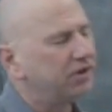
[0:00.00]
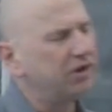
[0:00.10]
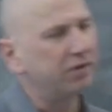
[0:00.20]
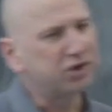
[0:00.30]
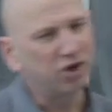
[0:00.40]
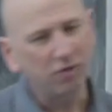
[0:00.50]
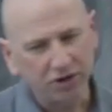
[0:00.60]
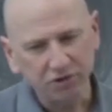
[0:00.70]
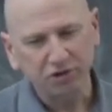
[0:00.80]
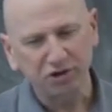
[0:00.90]
The original
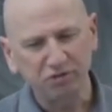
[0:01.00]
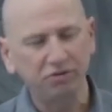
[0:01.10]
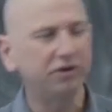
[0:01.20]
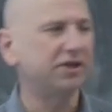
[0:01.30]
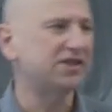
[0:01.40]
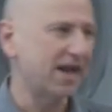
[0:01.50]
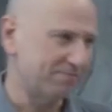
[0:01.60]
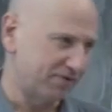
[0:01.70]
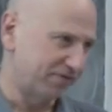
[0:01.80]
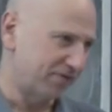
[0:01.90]
one you couldn't really
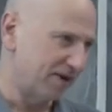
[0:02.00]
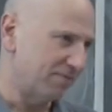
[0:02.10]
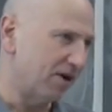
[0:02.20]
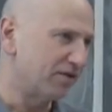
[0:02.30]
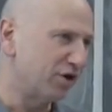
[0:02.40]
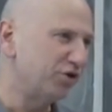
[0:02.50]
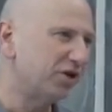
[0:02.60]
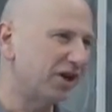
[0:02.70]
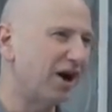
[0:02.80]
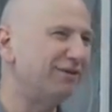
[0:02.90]
sample from, although you
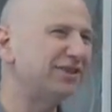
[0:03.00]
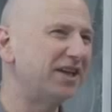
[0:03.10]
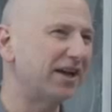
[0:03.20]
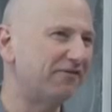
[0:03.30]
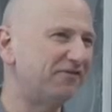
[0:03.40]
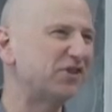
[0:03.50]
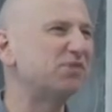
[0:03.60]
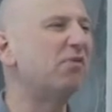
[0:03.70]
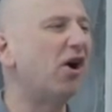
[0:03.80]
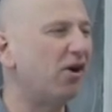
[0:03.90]
could always take a
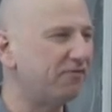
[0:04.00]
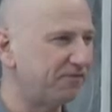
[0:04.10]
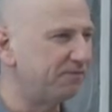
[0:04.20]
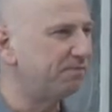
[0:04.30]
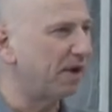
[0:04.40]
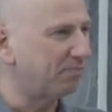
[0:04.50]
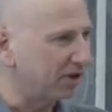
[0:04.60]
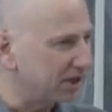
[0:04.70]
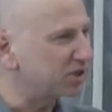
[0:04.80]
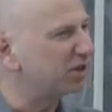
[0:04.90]
small
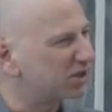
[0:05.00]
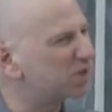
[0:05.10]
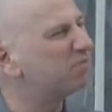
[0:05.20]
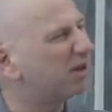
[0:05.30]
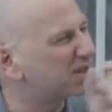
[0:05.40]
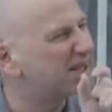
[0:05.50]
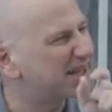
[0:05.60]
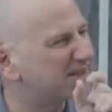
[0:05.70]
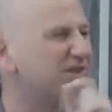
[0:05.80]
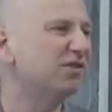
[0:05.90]
partition it to small
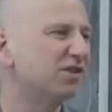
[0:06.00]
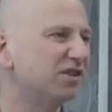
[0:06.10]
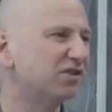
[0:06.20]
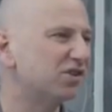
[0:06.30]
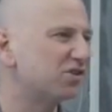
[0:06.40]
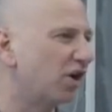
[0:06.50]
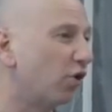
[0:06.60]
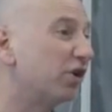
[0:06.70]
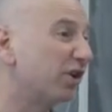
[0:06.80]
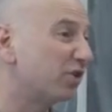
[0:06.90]
sets and use a, just an
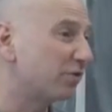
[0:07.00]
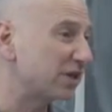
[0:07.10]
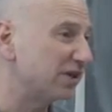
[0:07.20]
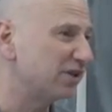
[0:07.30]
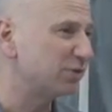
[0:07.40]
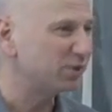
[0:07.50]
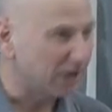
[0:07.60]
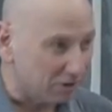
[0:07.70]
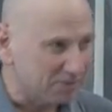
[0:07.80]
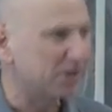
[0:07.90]
ordinary Dirichlet
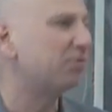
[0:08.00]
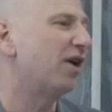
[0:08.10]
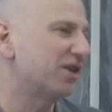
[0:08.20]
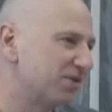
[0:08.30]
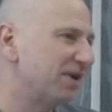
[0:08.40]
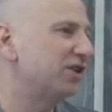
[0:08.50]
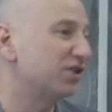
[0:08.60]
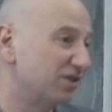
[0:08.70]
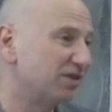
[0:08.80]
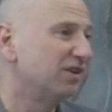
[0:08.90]
distribution, that would be an
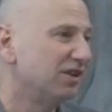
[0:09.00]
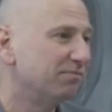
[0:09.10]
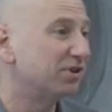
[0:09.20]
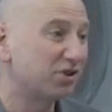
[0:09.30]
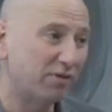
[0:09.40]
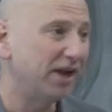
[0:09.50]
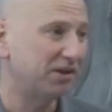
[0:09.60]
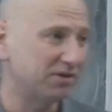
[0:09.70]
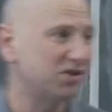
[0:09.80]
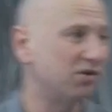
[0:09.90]
approximation. But you're right, there was